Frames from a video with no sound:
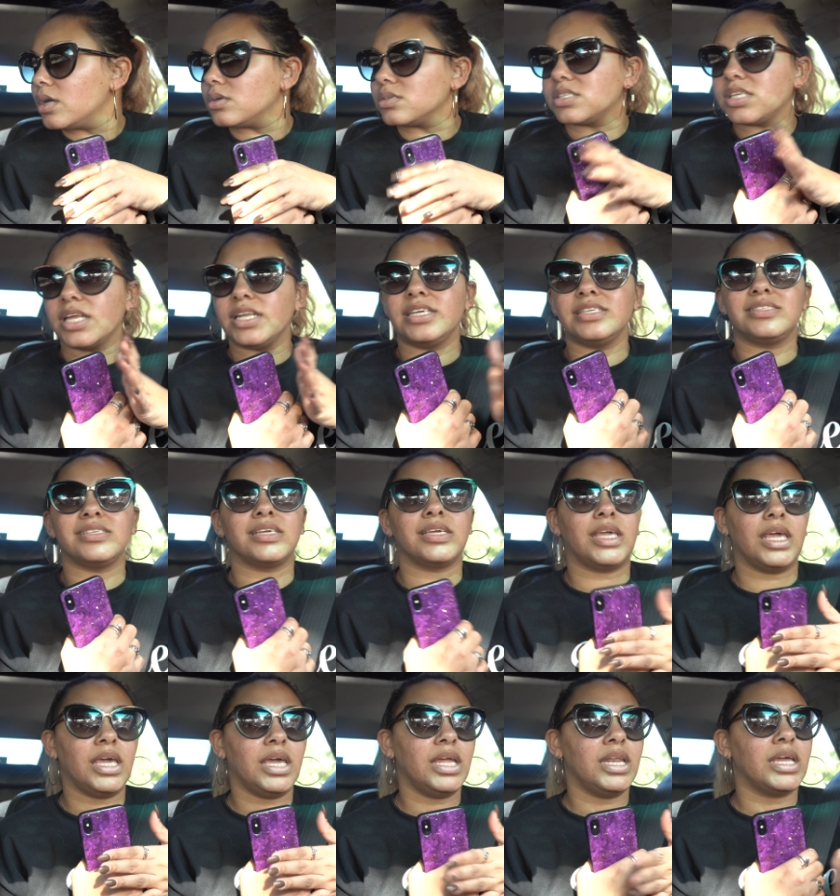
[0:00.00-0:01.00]
else I need to
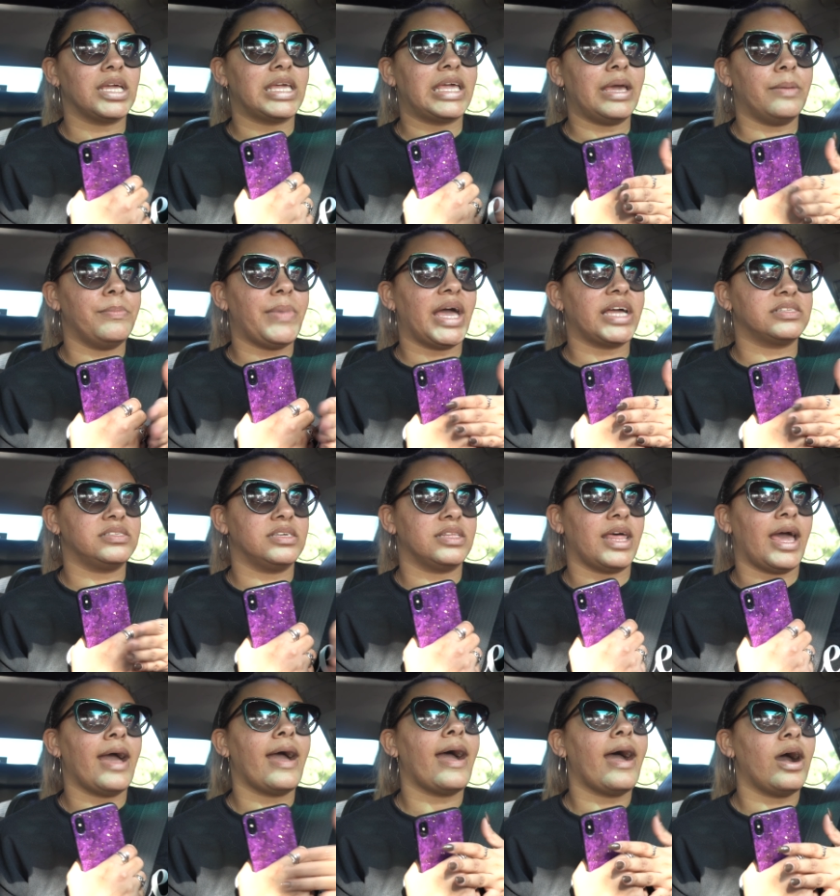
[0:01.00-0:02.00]
get, get back to
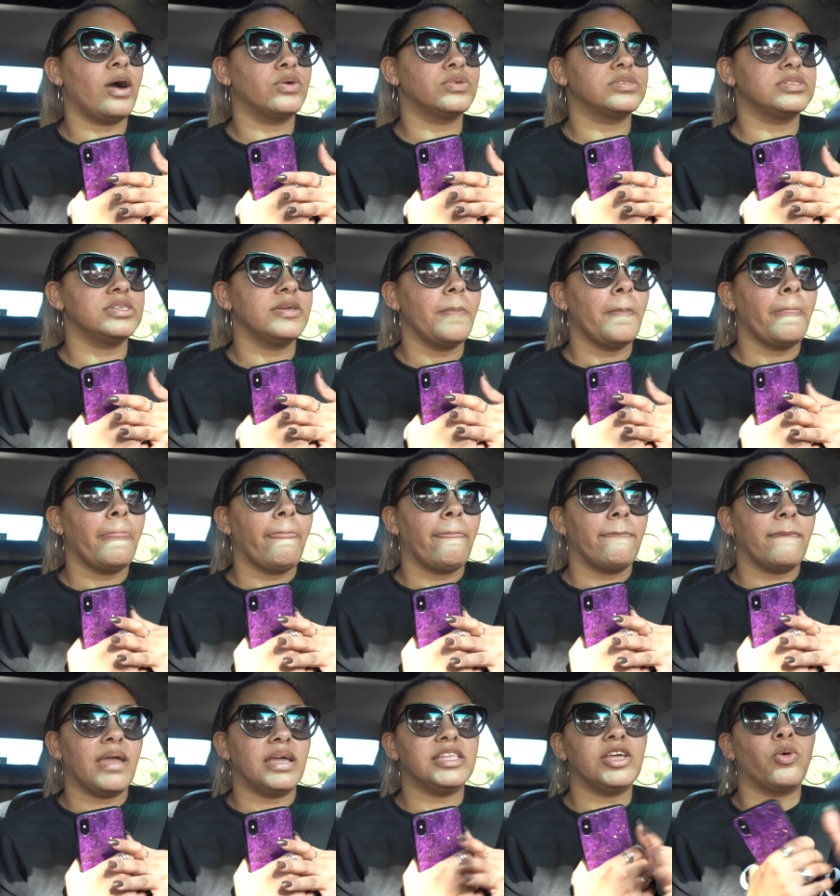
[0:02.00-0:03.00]
the house.
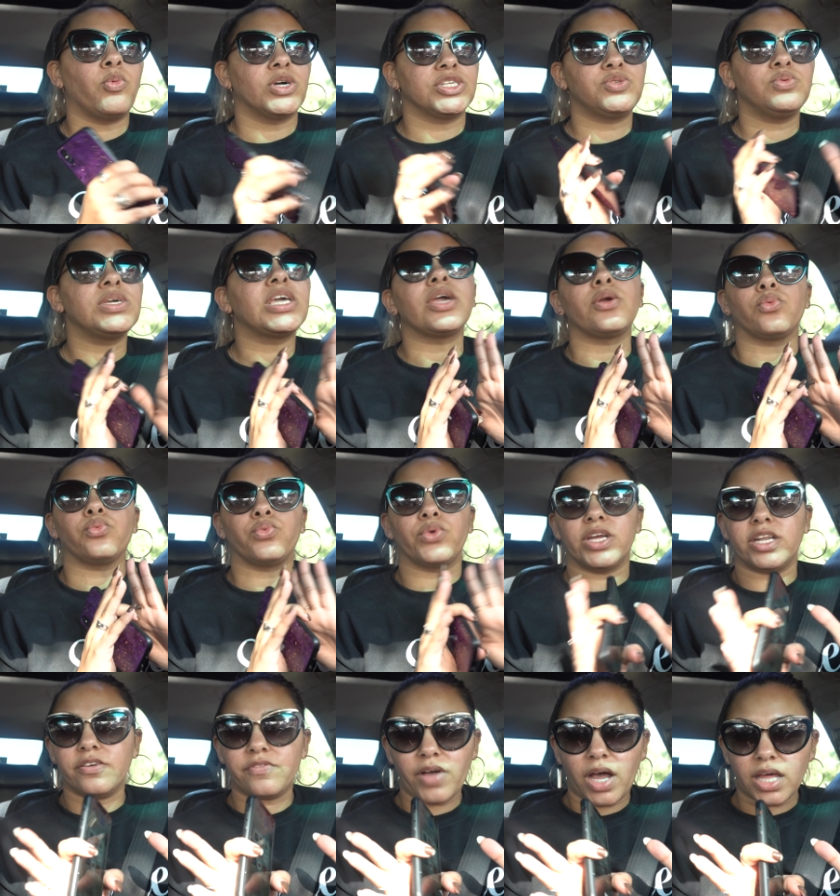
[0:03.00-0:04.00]
And then once we get
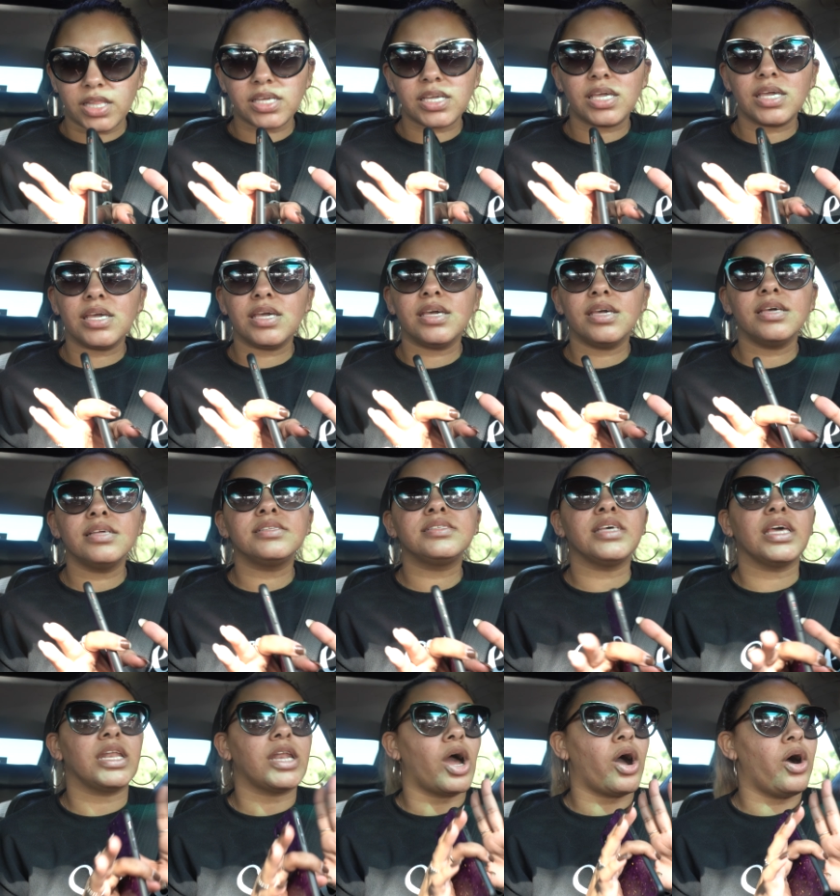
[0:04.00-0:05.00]
rid of all the kids
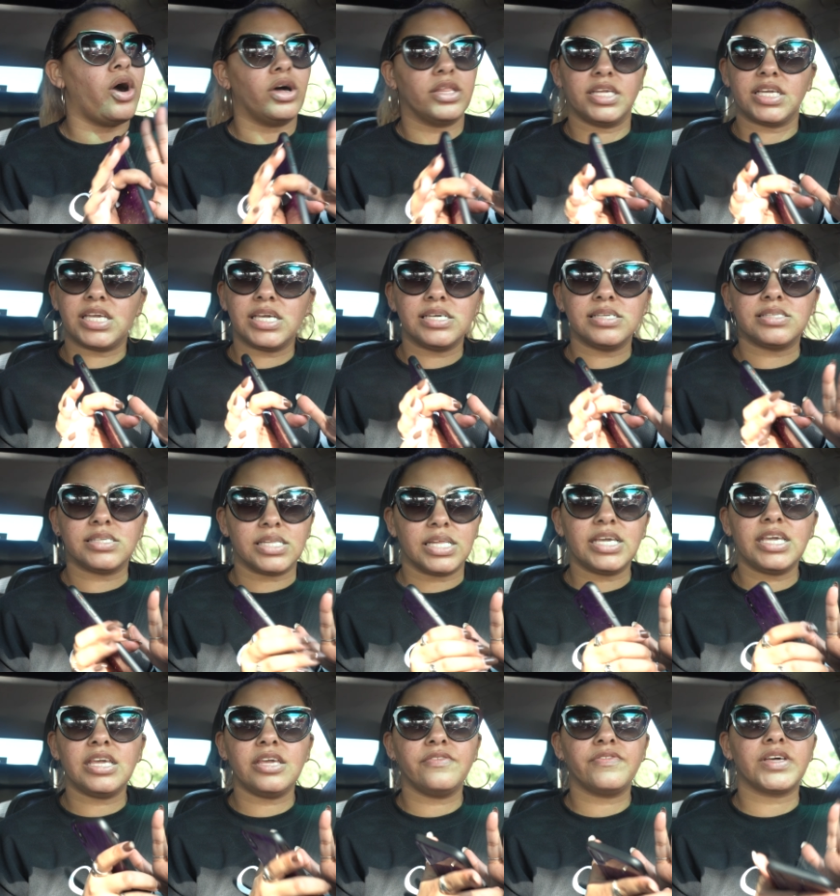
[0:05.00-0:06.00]
and all the kids
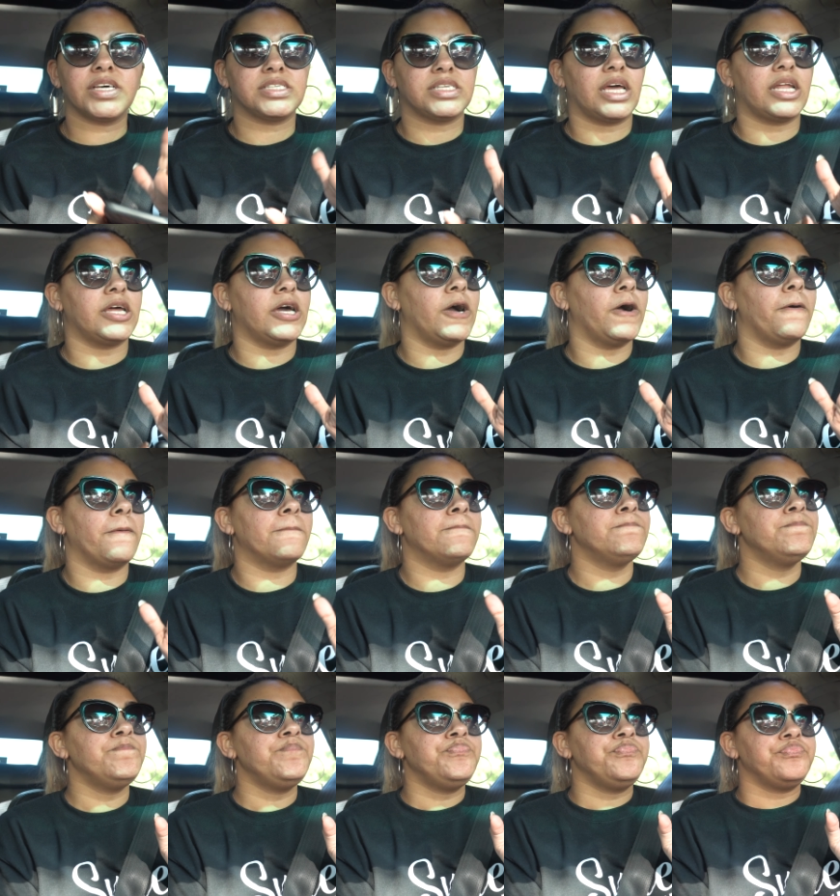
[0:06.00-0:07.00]
leave, because I know
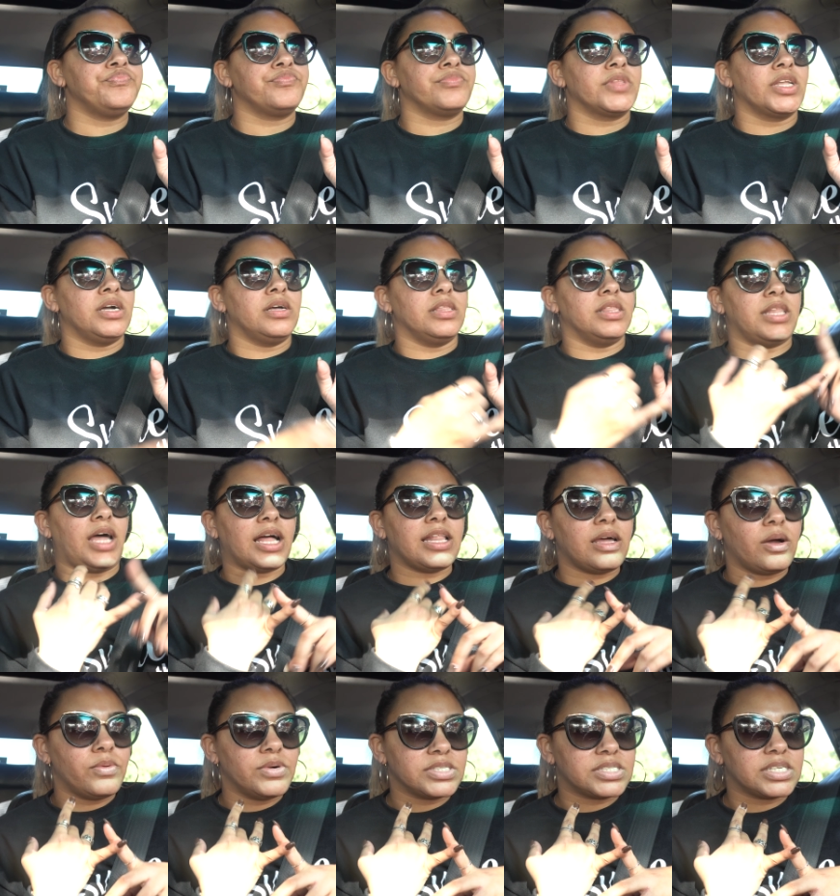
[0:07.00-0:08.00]

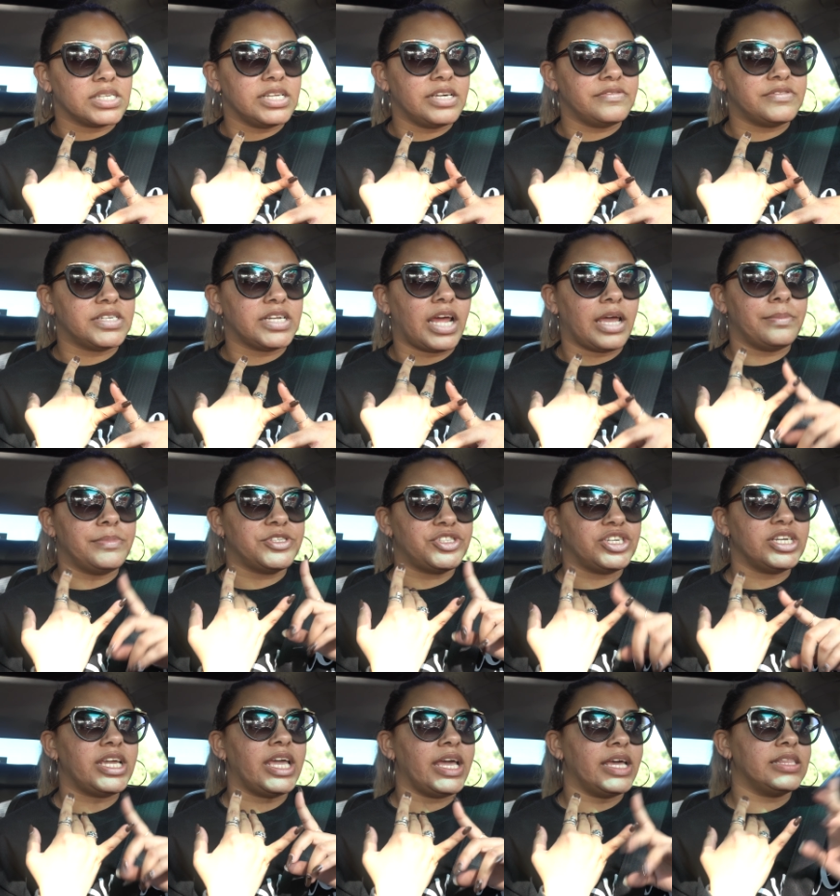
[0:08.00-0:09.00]
Lala wants to leave today, but
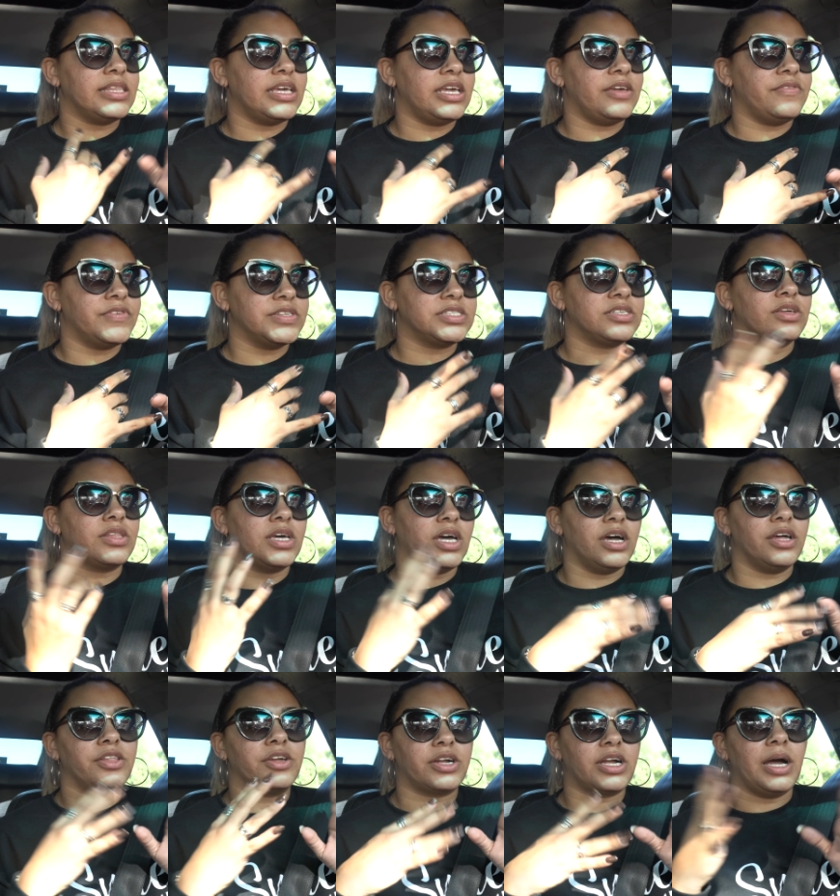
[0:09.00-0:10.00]
she can't leave until the
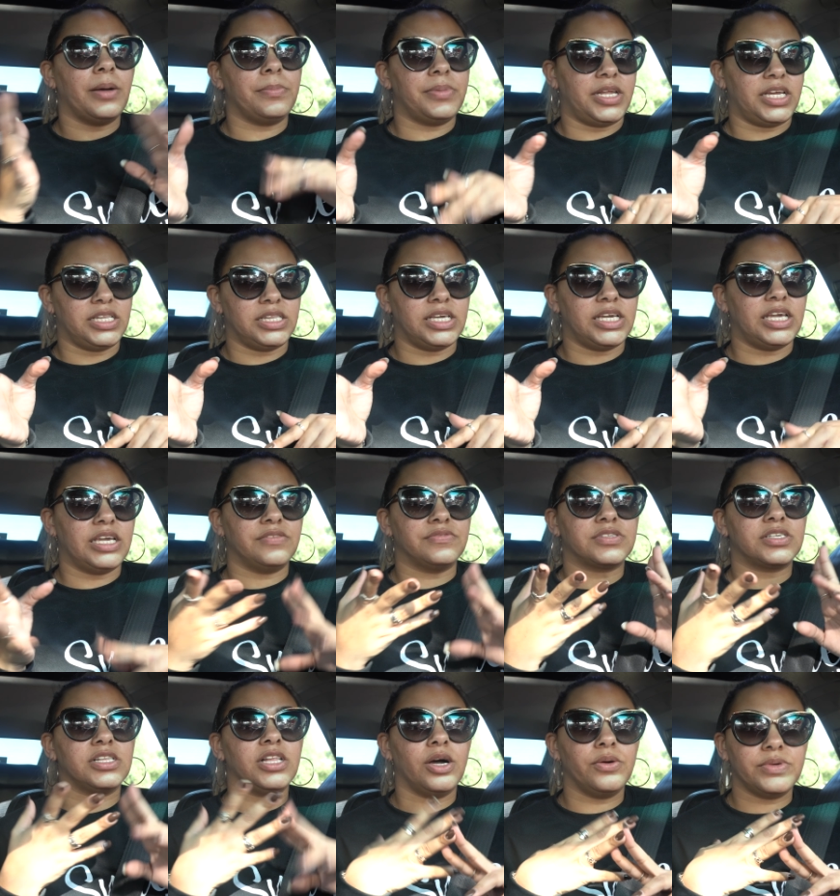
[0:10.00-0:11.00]
other company leaves.
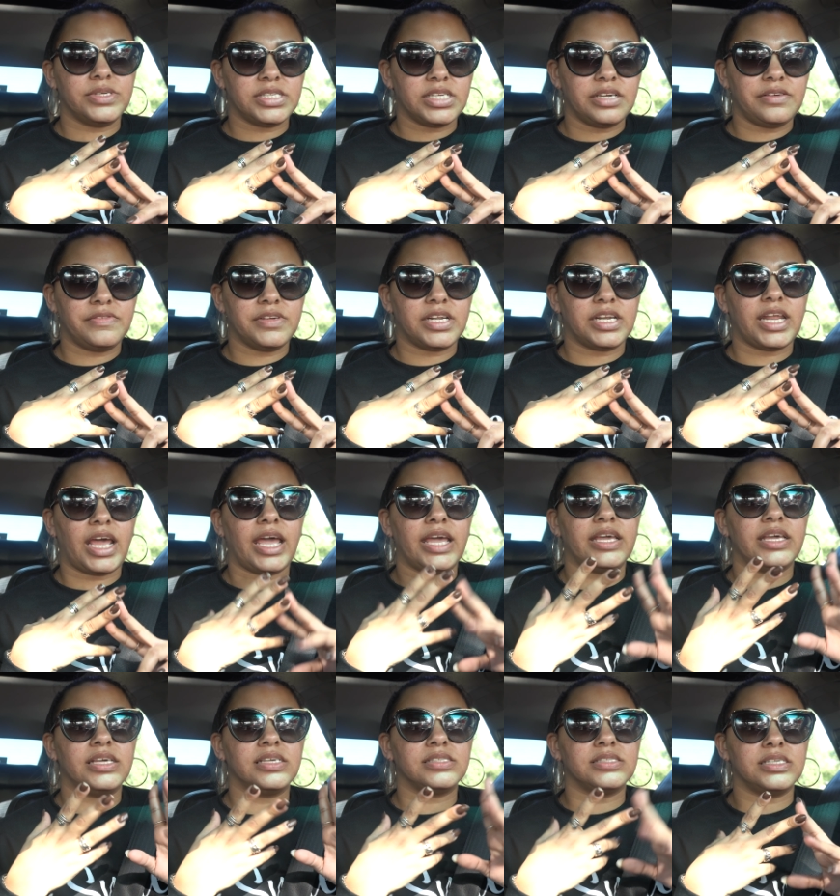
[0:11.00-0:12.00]
Chloe's leaving today.
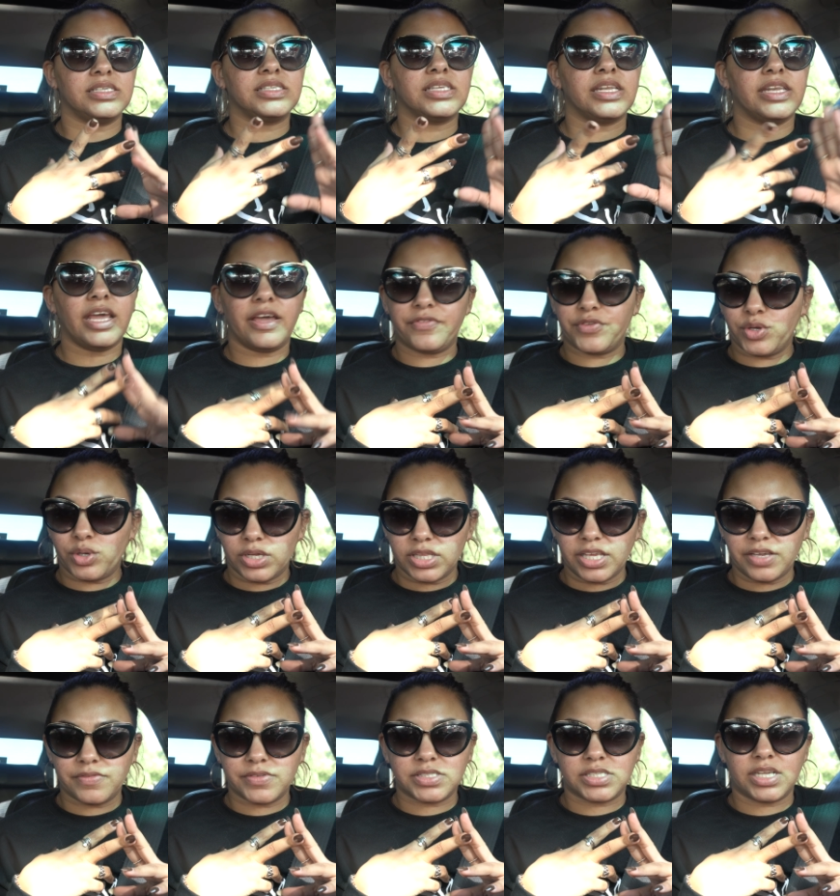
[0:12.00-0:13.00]
His niece and nephew are
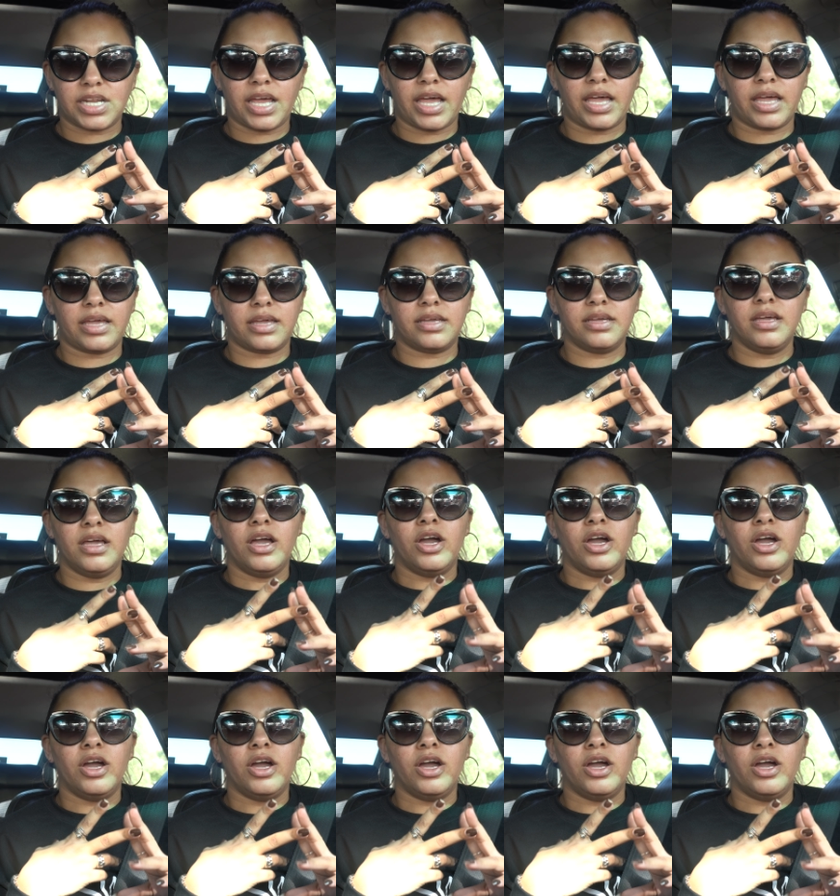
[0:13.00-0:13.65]
leaving today,